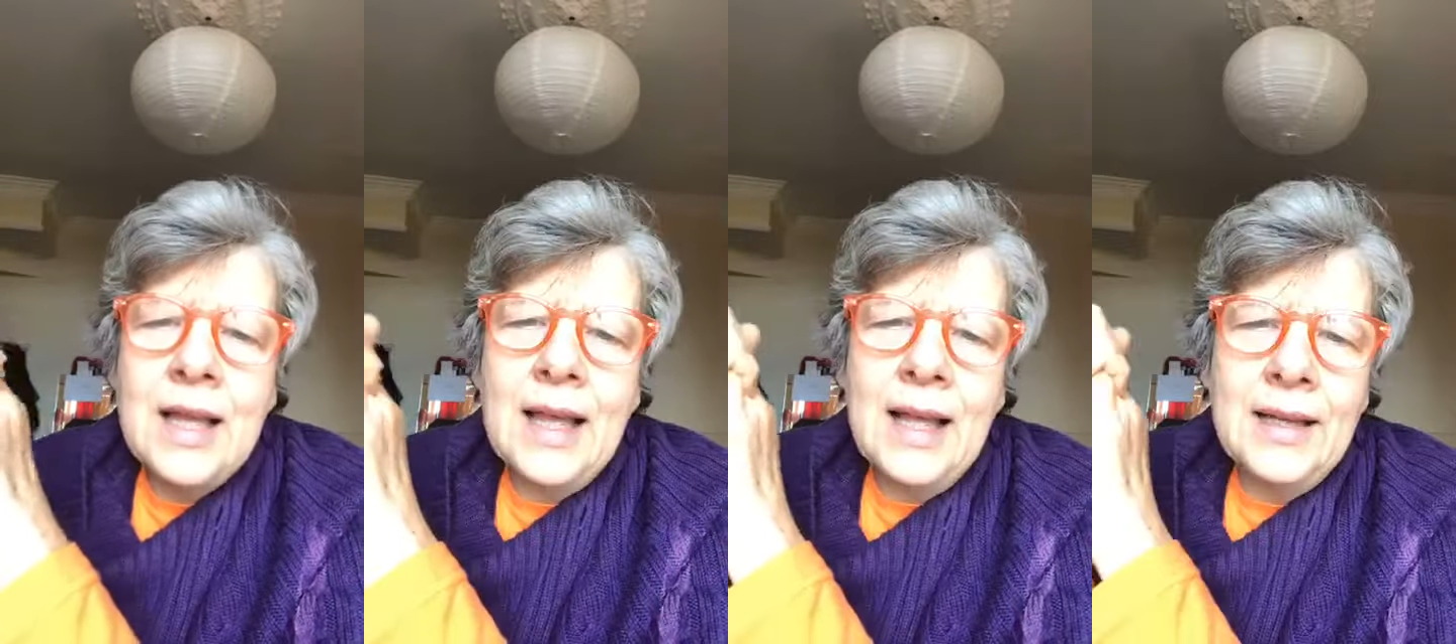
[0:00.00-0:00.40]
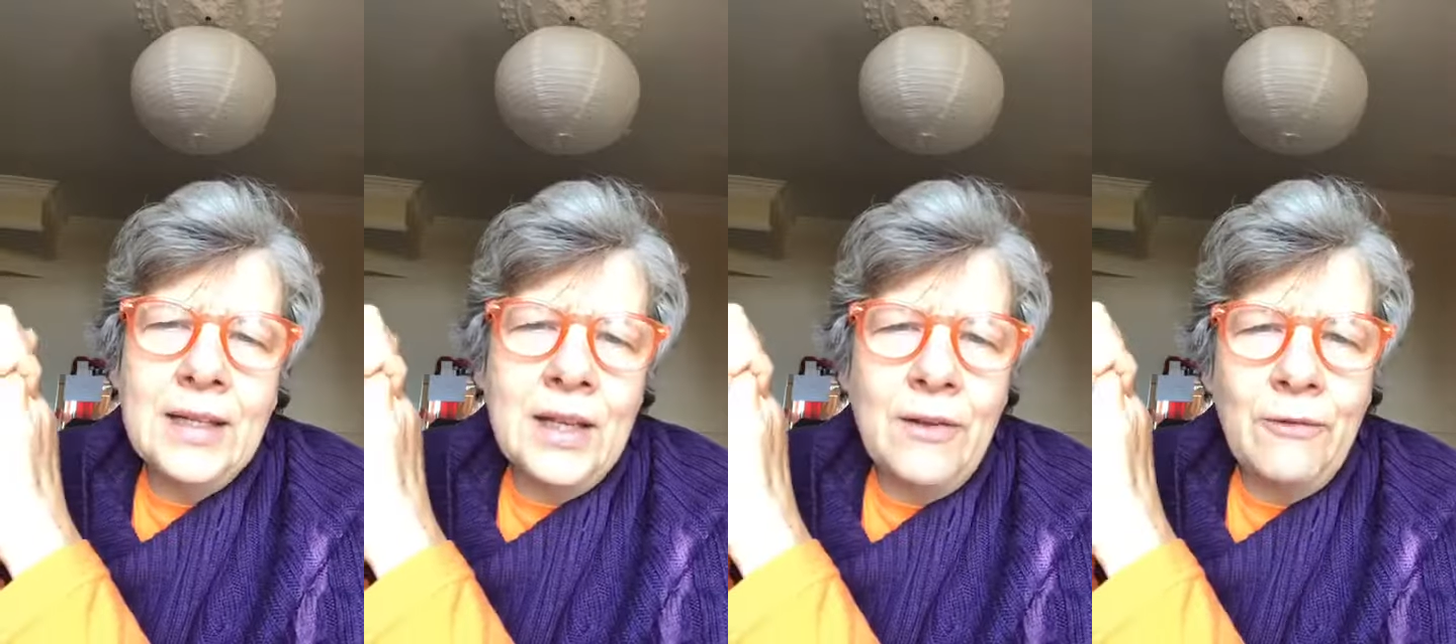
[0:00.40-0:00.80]
and
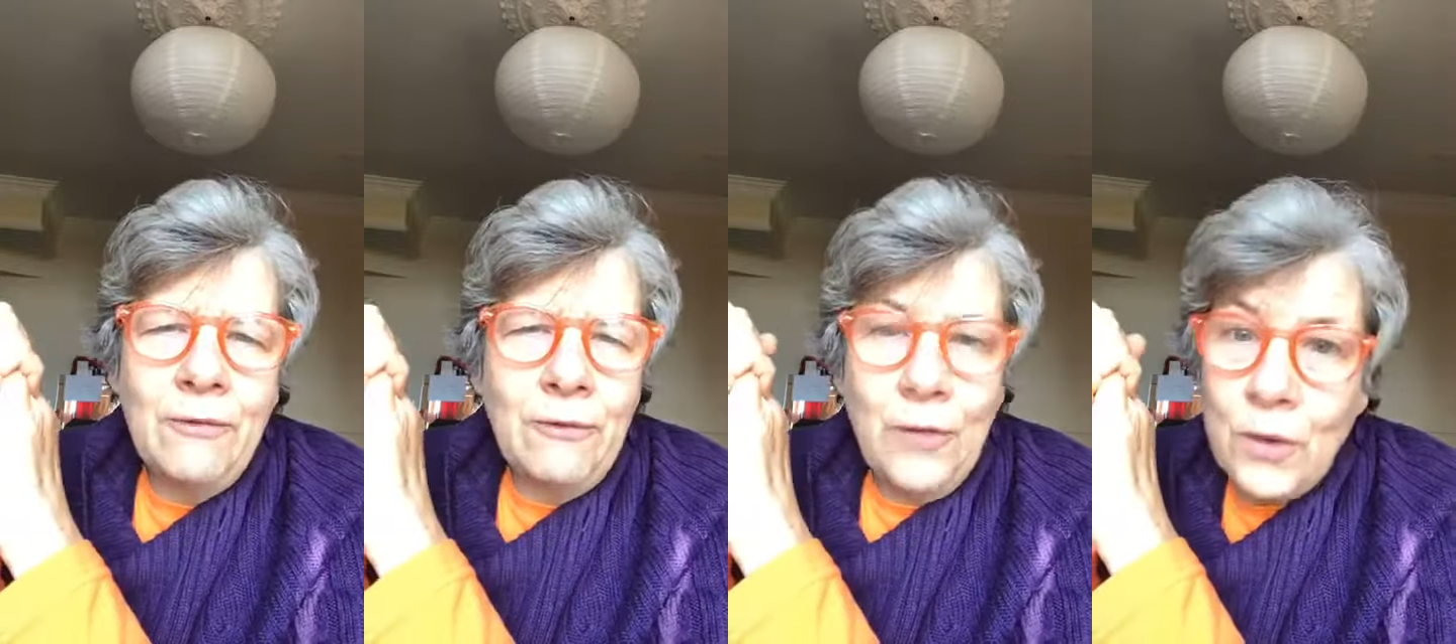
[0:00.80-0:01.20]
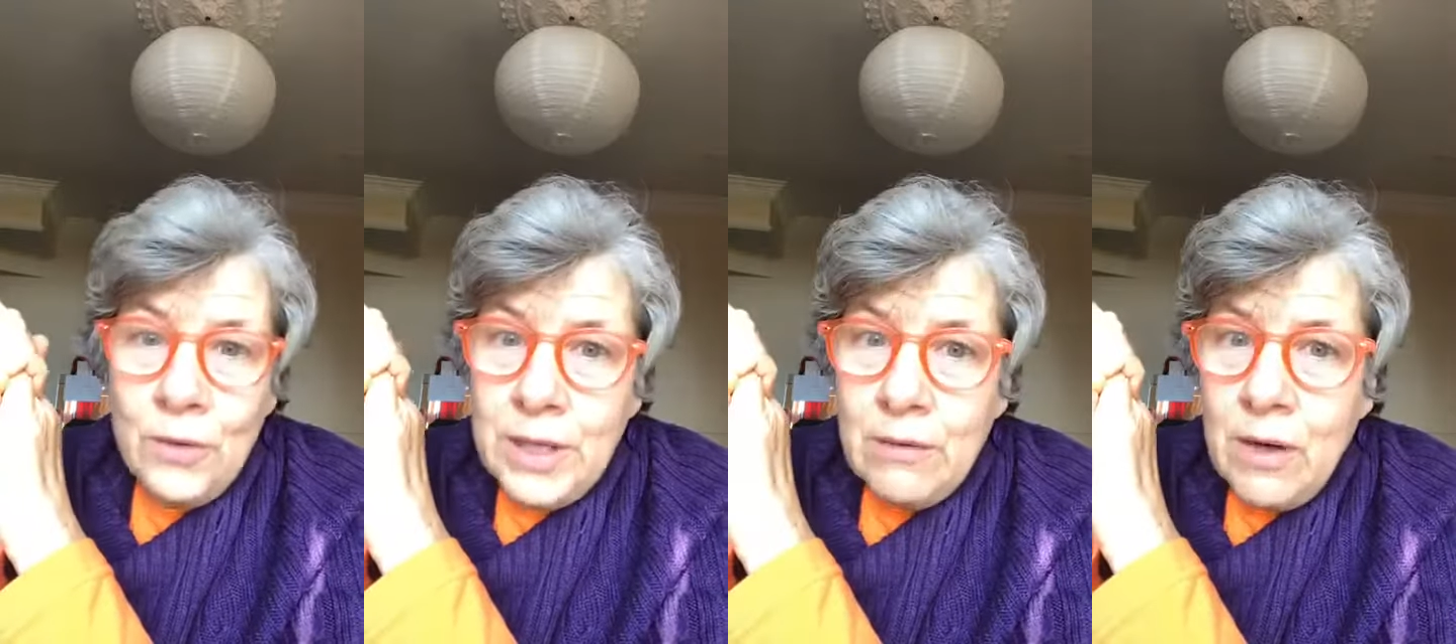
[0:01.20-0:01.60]
a
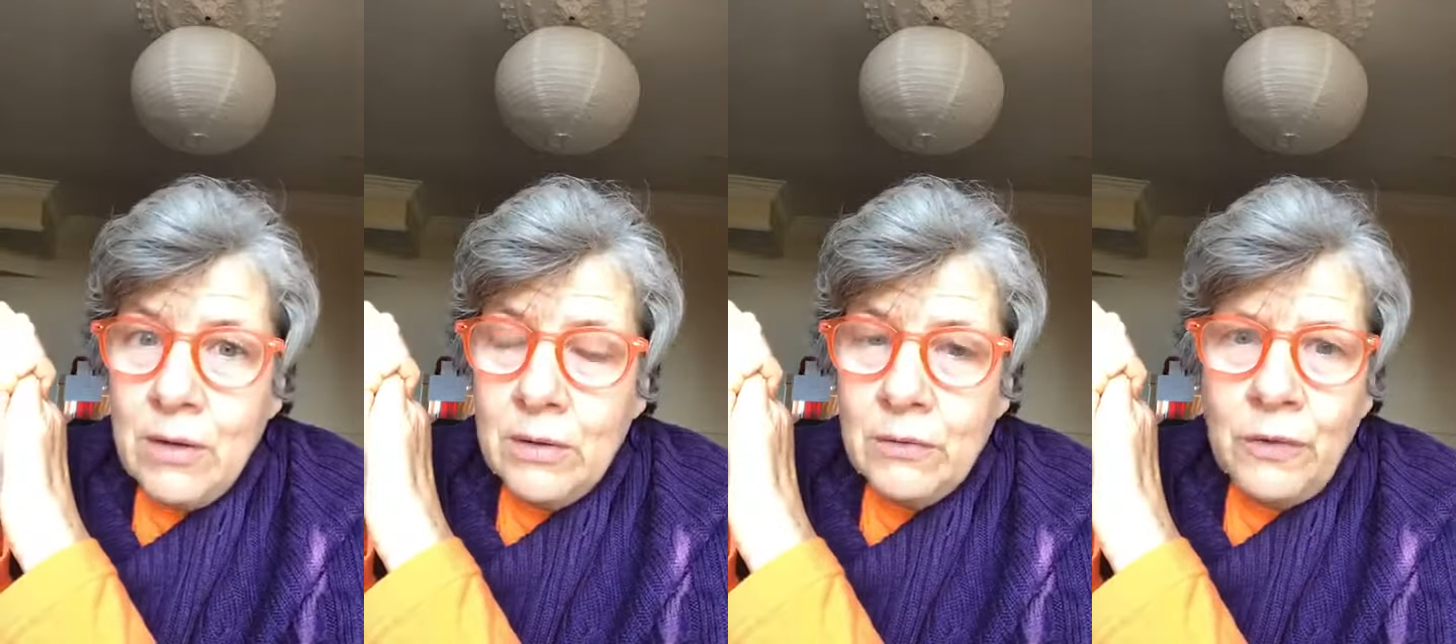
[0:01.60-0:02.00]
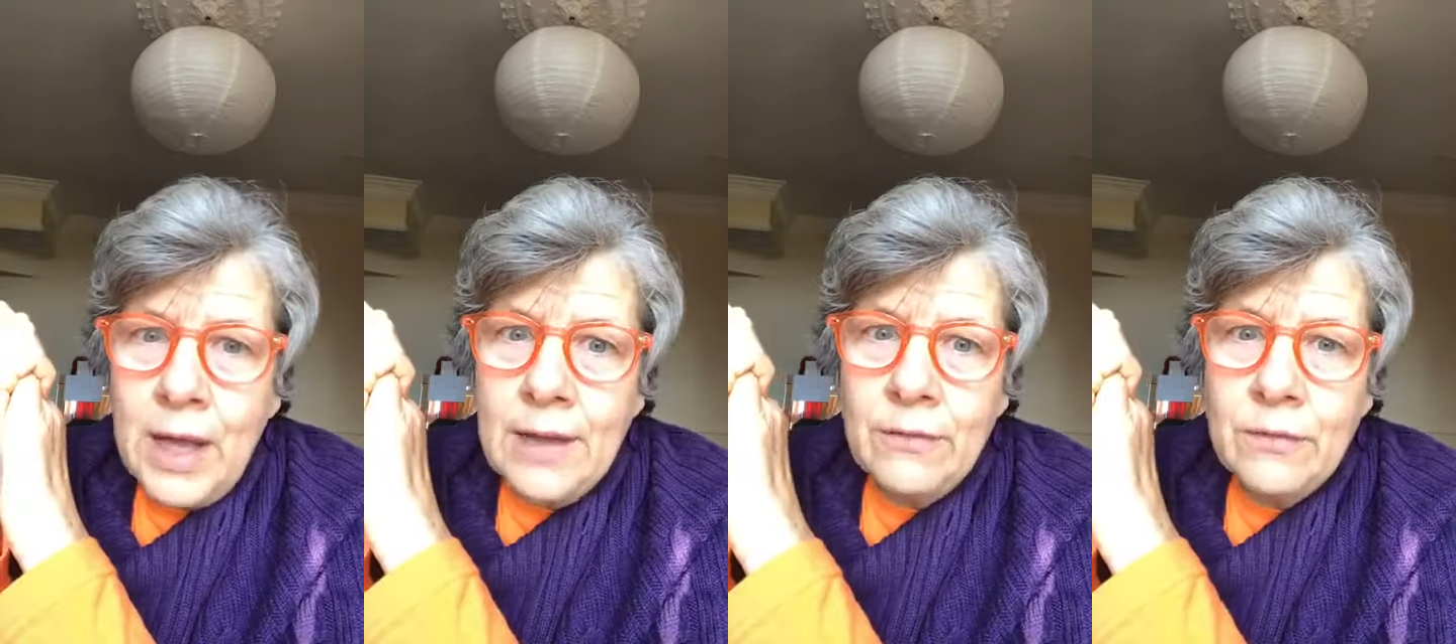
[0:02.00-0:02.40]
4-year-old,
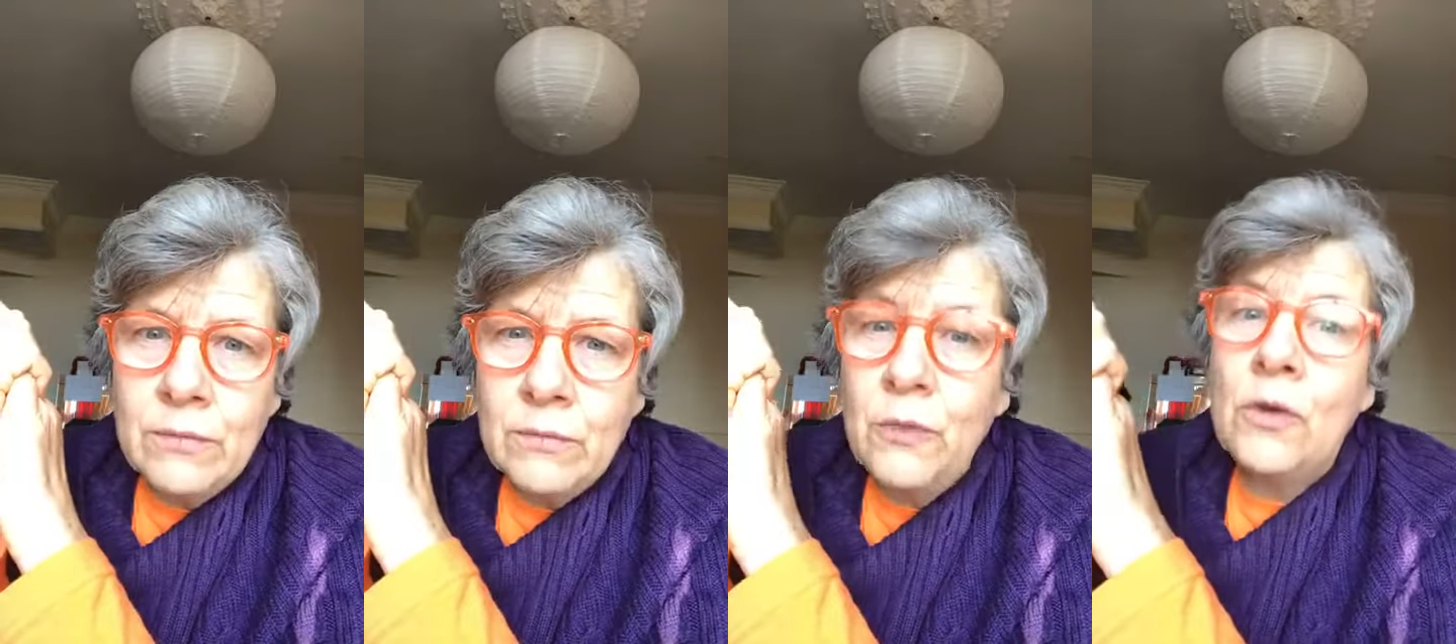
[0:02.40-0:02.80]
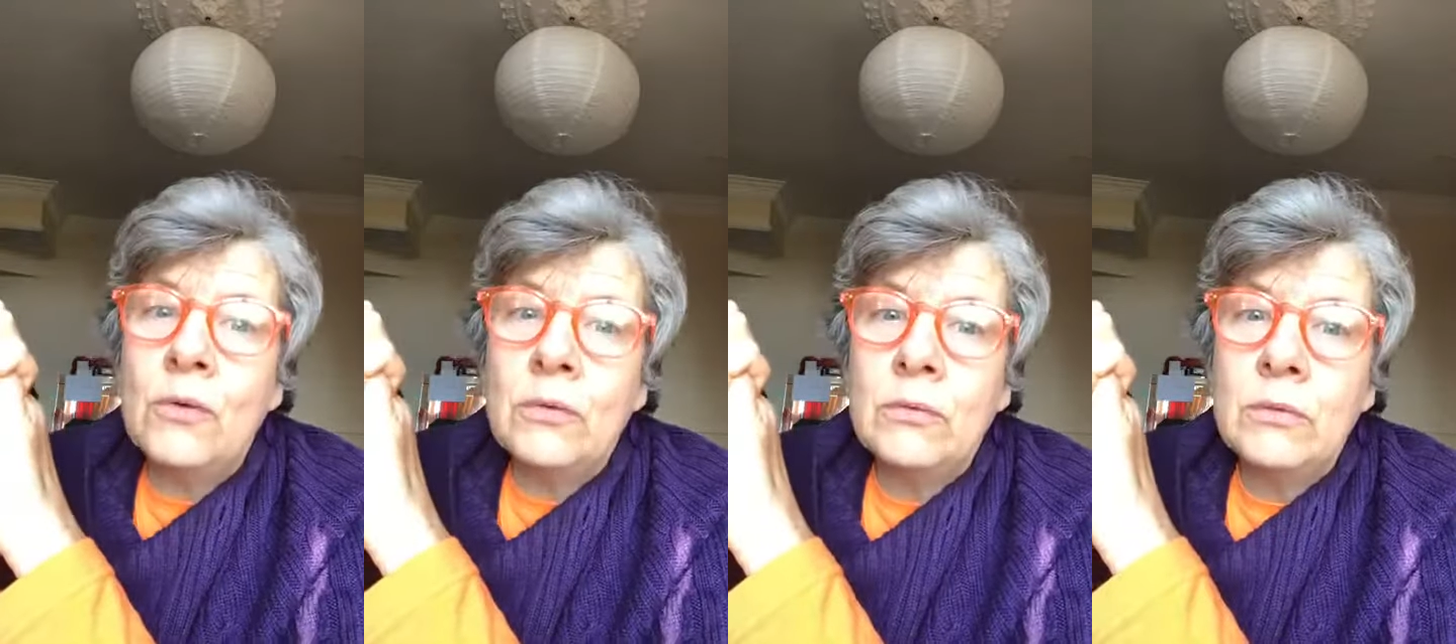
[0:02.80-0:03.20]
4.
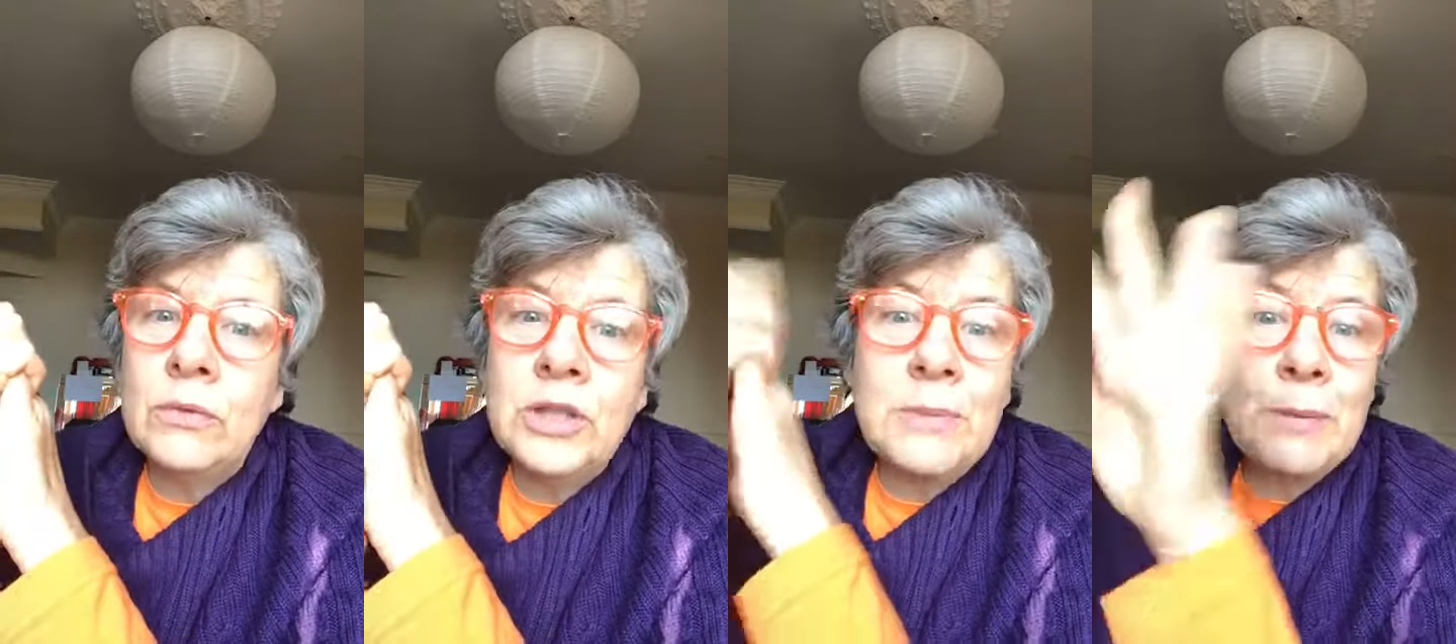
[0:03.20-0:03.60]
She must be